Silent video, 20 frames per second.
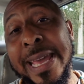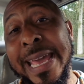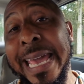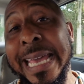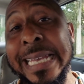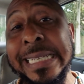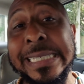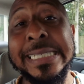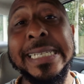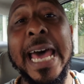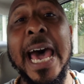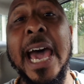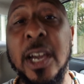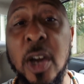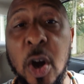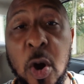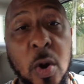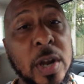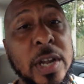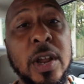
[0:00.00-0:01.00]
It's not
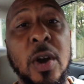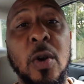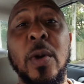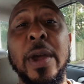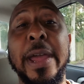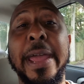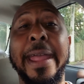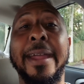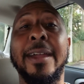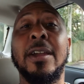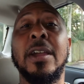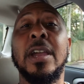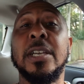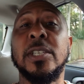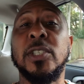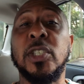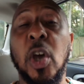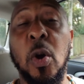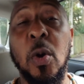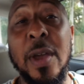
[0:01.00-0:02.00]
going nowhere.
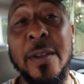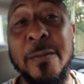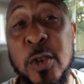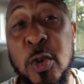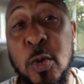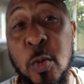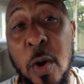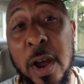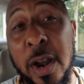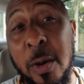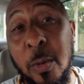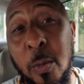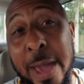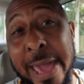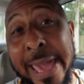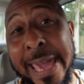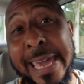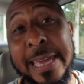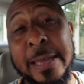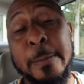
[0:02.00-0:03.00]
So if you want a
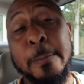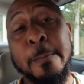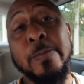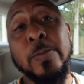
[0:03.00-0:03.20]
way